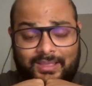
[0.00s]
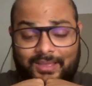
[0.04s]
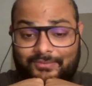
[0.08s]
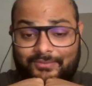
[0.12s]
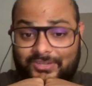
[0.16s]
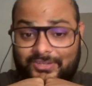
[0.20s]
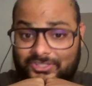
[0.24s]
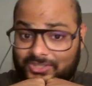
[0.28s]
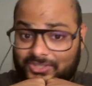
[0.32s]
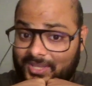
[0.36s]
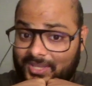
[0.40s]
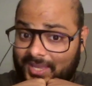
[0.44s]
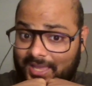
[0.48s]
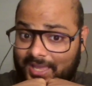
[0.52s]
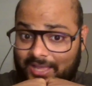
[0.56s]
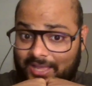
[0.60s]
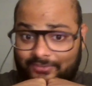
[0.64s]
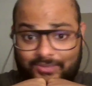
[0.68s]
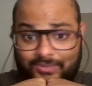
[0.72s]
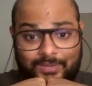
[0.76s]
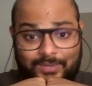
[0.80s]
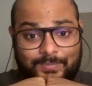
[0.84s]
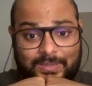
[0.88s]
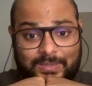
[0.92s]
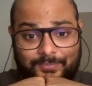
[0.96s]
which they
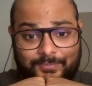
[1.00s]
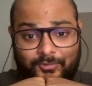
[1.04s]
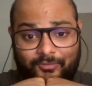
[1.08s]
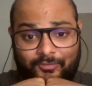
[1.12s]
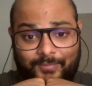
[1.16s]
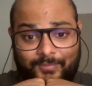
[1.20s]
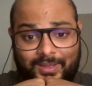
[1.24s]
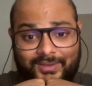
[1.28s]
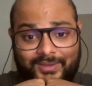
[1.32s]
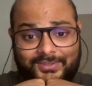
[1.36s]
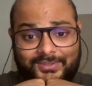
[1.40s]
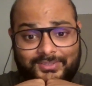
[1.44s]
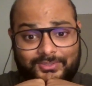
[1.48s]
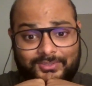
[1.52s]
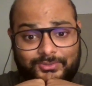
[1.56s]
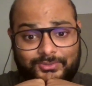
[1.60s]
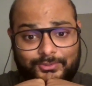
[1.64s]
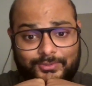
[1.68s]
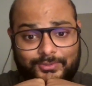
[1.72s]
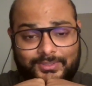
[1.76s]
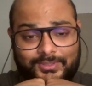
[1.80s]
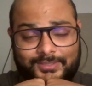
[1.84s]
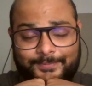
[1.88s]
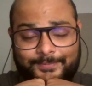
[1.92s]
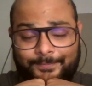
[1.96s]
have and people of Pakistan
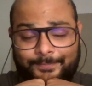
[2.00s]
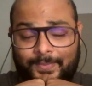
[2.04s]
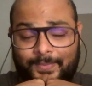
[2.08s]
don't.